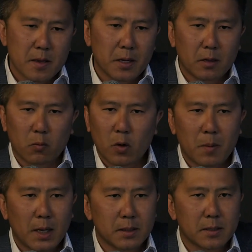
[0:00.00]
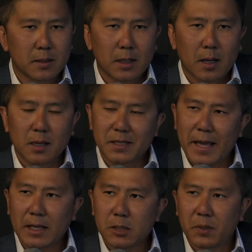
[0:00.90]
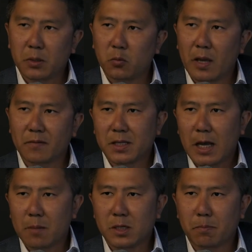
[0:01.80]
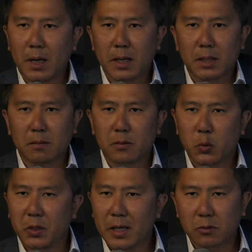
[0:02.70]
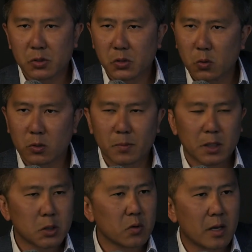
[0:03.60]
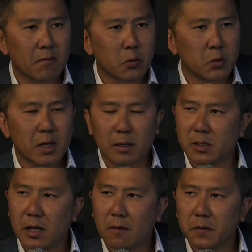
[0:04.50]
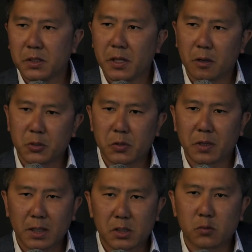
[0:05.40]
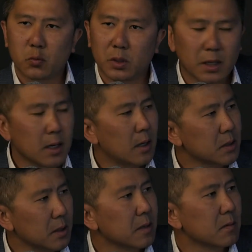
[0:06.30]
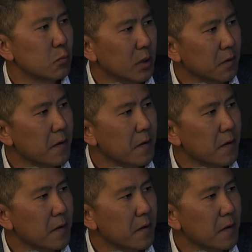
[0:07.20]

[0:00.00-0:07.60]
A robot can cost X, but we have to times it by 3,000 stores because we have 3,000 outfits there. So it gets really costly really